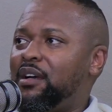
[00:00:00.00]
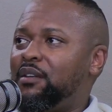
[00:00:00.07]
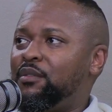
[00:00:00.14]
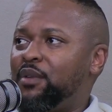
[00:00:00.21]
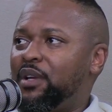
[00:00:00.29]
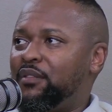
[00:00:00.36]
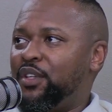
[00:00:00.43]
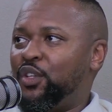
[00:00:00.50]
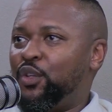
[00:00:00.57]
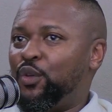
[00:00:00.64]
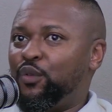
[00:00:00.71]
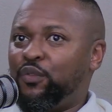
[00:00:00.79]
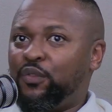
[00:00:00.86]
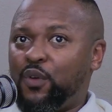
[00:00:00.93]

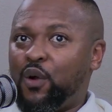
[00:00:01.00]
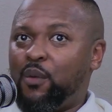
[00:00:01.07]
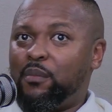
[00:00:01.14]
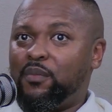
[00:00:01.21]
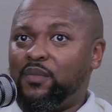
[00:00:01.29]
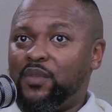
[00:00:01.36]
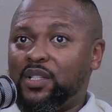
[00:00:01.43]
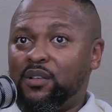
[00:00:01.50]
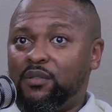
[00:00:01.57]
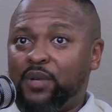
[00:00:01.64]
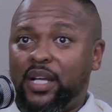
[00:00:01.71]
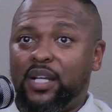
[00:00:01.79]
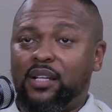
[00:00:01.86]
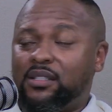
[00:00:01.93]
revenue from
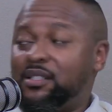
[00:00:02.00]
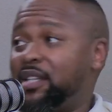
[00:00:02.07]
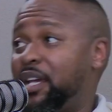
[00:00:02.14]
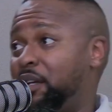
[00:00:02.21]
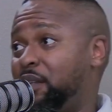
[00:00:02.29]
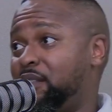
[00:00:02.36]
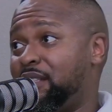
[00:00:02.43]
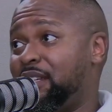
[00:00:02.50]
record sales.